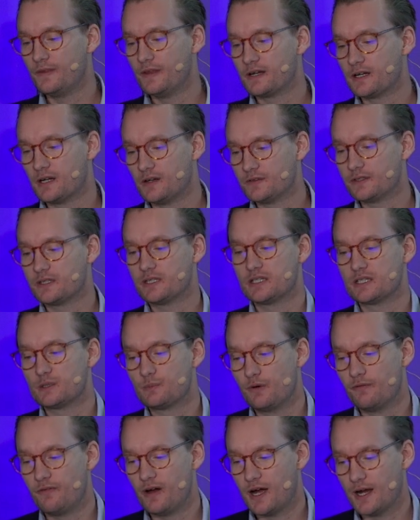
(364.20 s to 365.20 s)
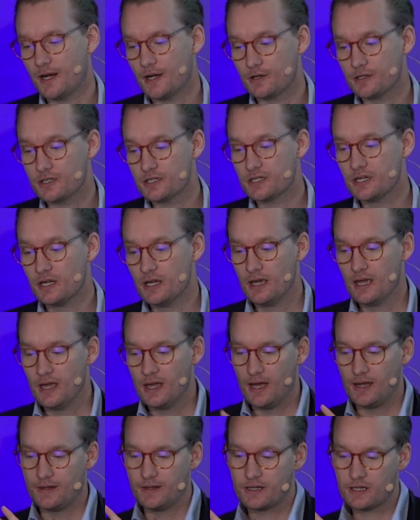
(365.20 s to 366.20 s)
the content providers.
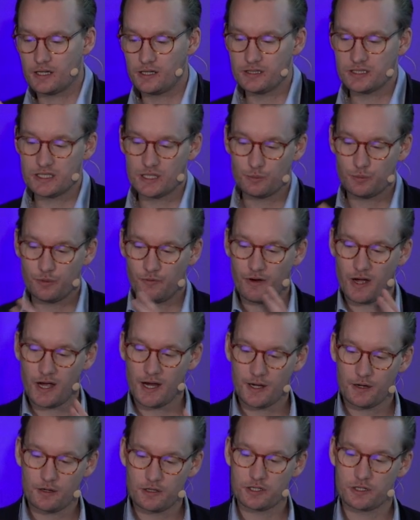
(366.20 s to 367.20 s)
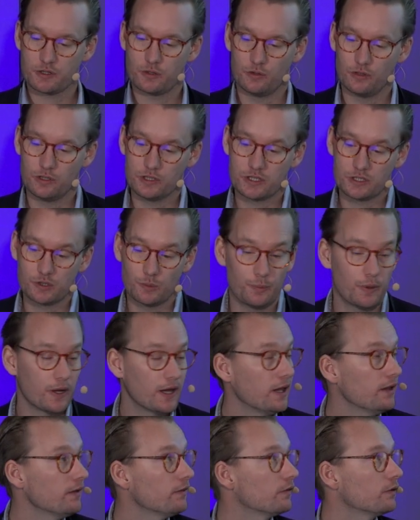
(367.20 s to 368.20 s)
And the content providers also
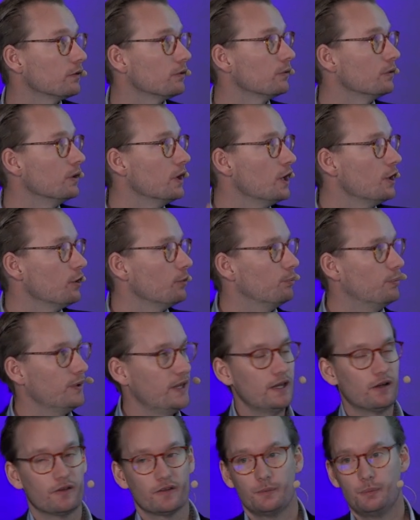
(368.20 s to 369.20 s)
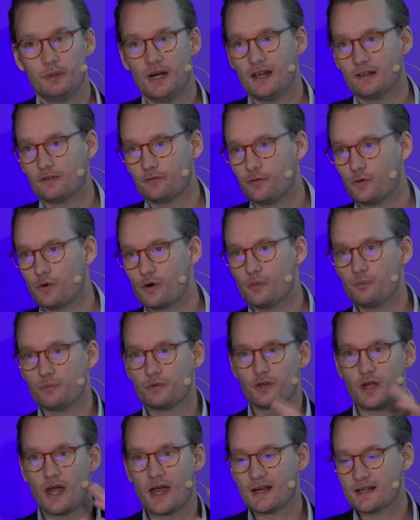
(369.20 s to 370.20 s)
pay to be on the platform,
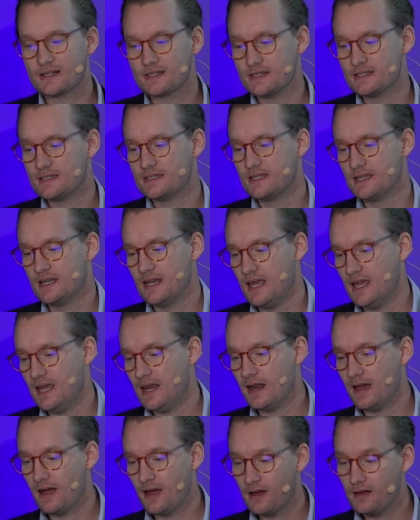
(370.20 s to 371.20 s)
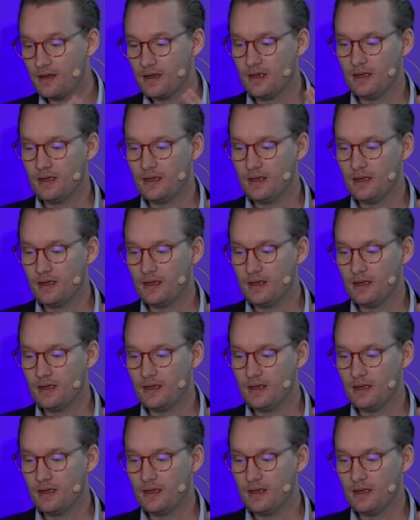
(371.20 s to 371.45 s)
to access the data,